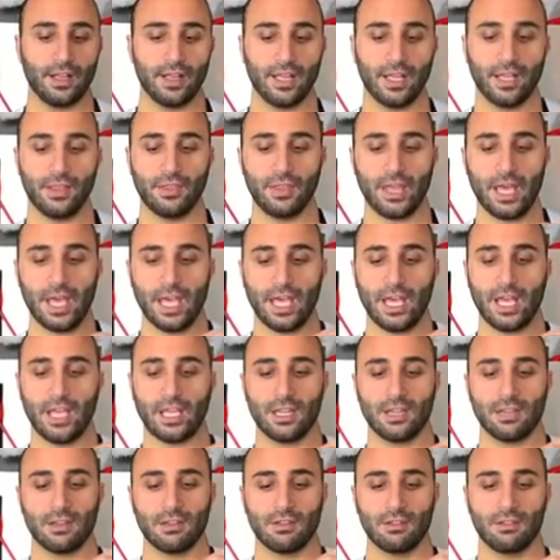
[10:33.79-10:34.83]
And
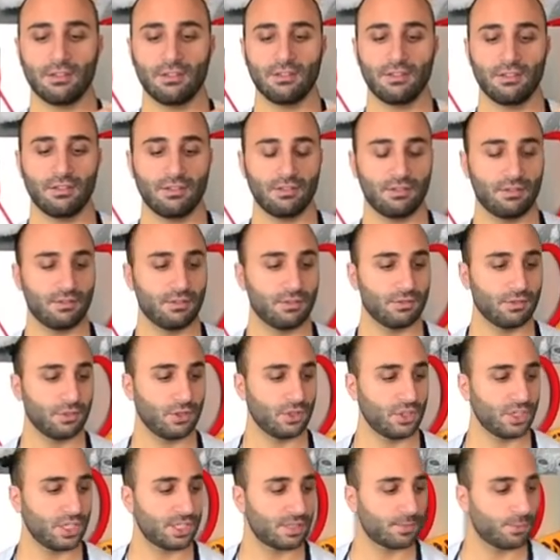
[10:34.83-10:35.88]
then you
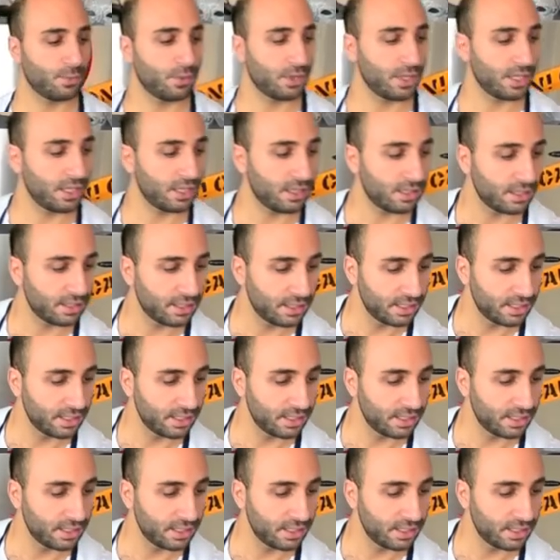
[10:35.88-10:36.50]
just put a